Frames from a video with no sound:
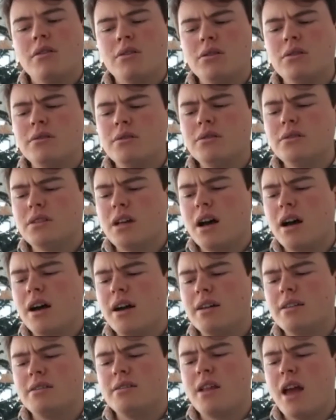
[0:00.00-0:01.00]
Torval's
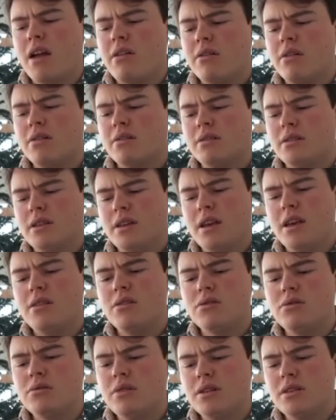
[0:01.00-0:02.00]
eyes narrowed.
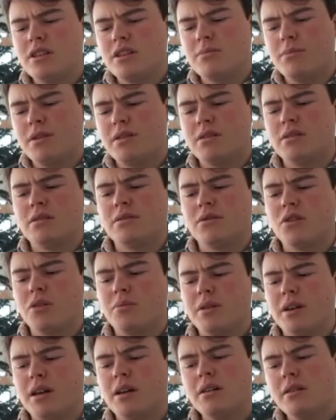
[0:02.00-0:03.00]
He'd always suspicious of
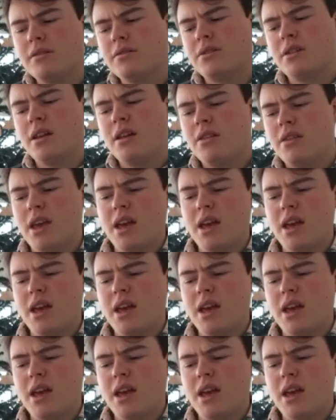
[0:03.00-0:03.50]
copper elves.